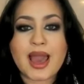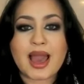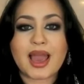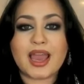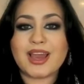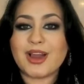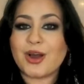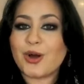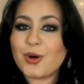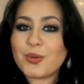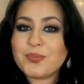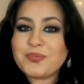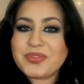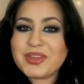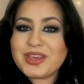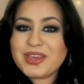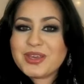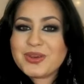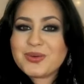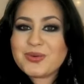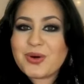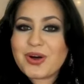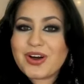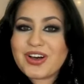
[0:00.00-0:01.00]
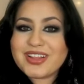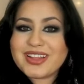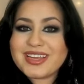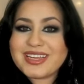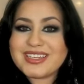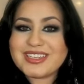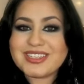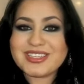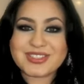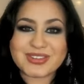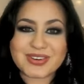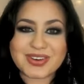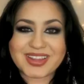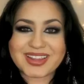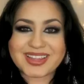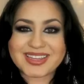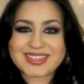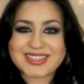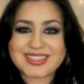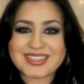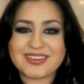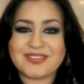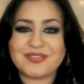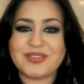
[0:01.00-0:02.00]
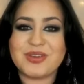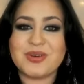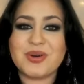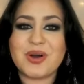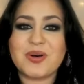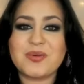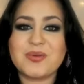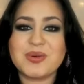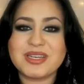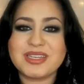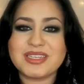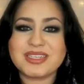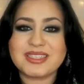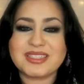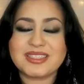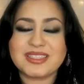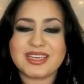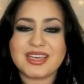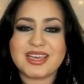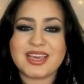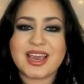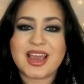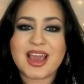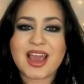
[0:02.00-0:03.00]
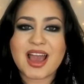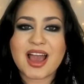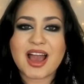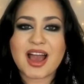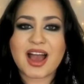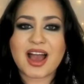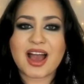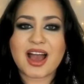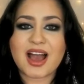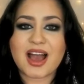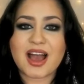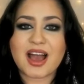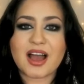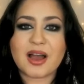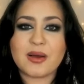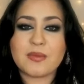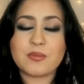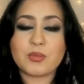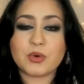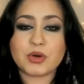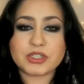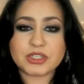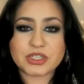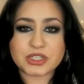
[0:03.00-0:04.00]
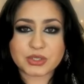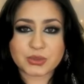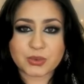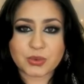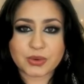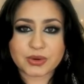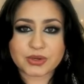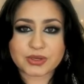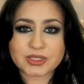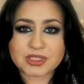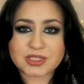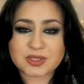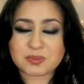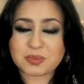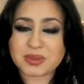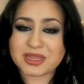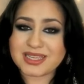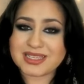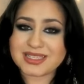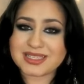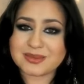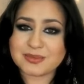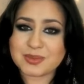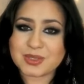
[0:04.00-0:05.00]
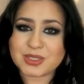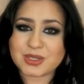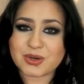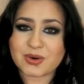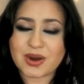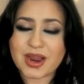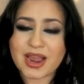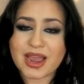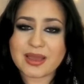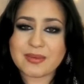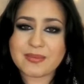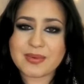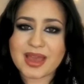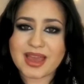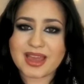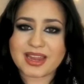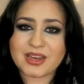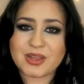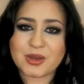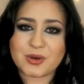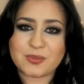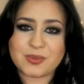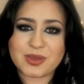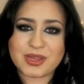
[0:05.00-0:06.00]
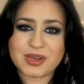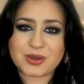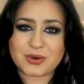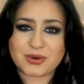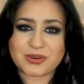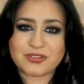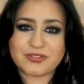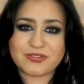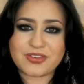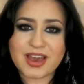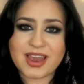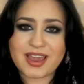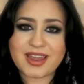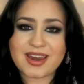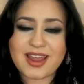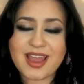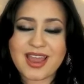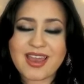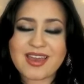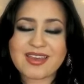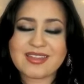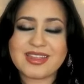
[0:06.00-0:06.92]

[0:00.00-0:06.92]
I hope that you all enjoy this. If you all want to see more tutorials, please subscribe and you'll be notified.